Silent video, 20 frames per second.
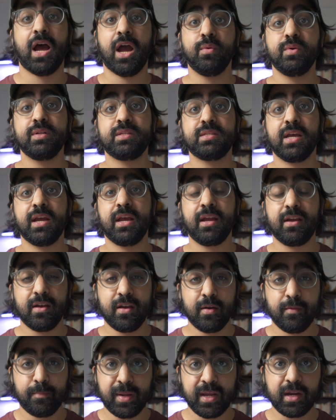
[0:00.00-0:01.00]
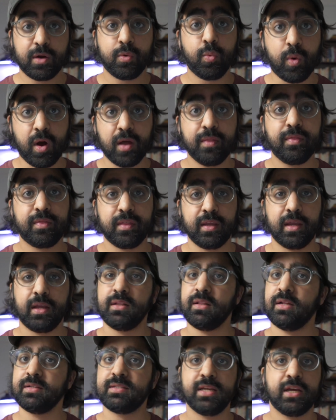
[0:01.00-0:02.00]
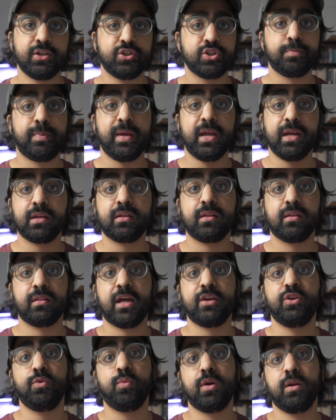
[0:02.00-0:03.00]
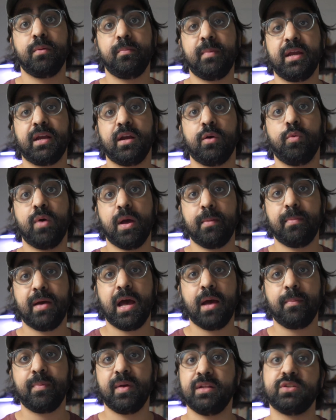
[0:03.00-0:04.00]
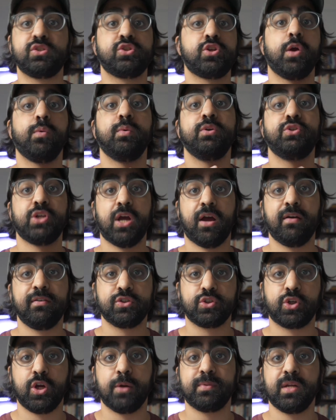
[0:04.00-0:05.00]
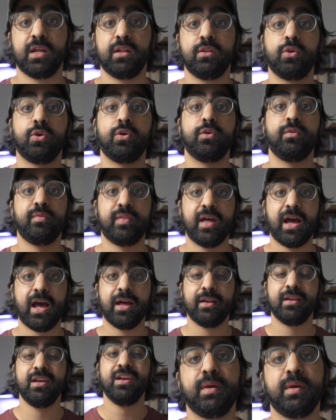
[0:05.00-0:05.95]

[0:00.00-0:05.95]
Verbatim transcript: I would say pick one thing. Let's say just pick that you wanna make a web app and start with JavaScript and learn that.